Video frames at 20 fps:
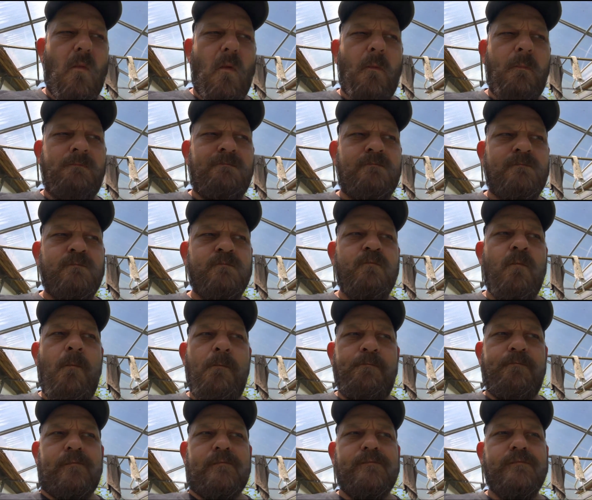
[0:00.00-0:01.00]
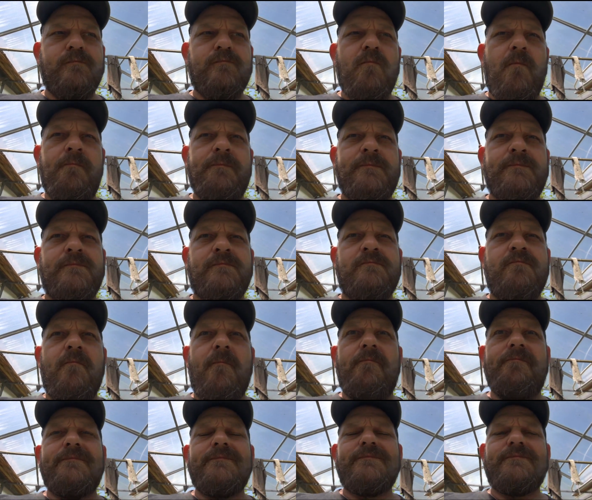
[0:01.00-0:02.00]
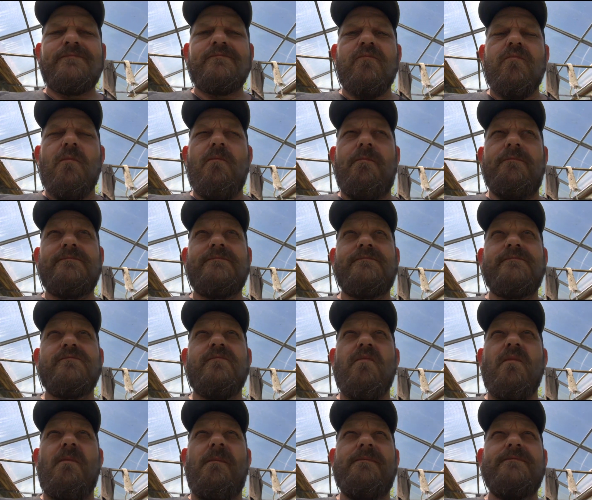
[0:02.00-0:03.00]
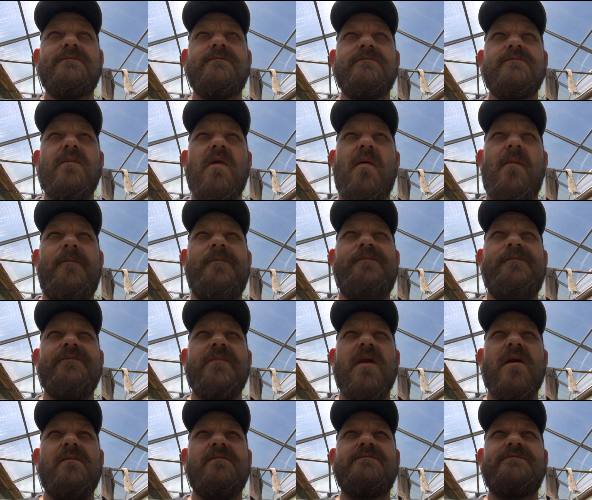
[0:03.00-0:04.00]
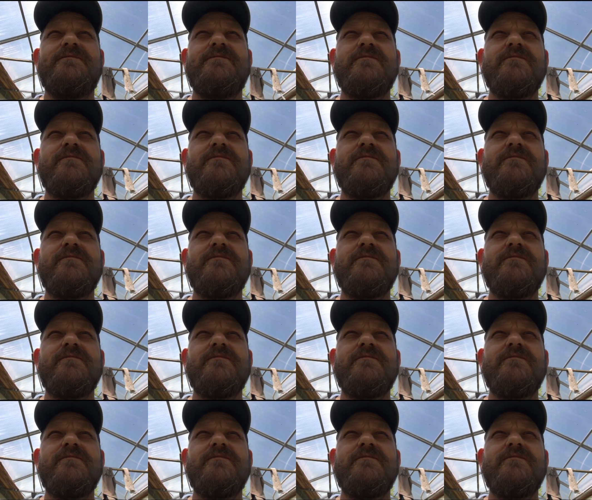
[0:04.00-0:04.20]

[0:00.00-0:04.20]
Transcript: Nothing is said.